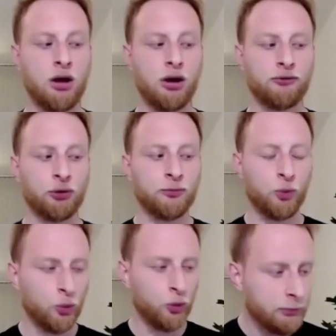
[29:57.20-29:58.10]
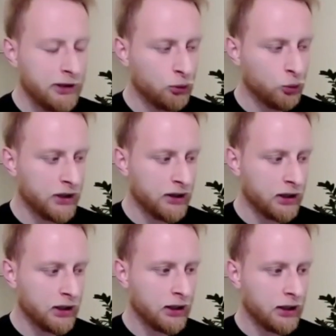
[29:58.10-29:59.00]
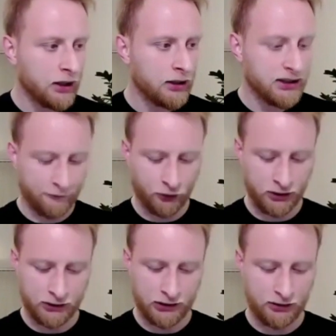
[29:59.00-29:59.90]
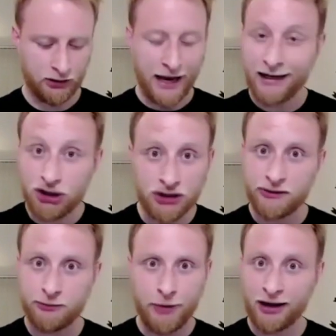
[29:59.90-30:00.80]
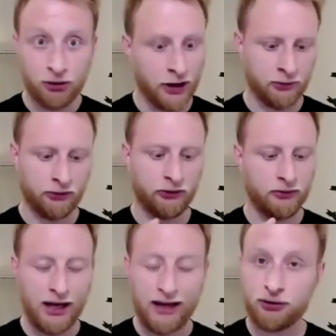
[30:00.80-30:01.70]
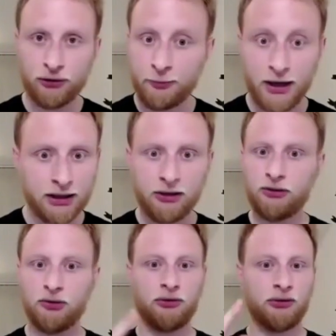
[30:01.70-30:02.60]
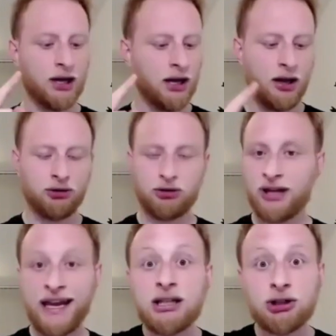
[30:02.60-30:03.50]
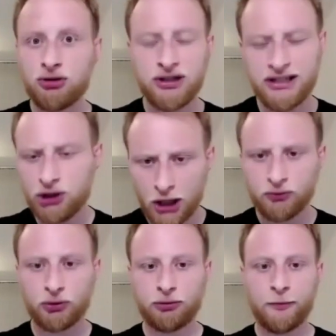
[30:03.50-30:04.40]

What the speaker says: With people with different ages, backgrounds, levels of Parkinson's, histories in general.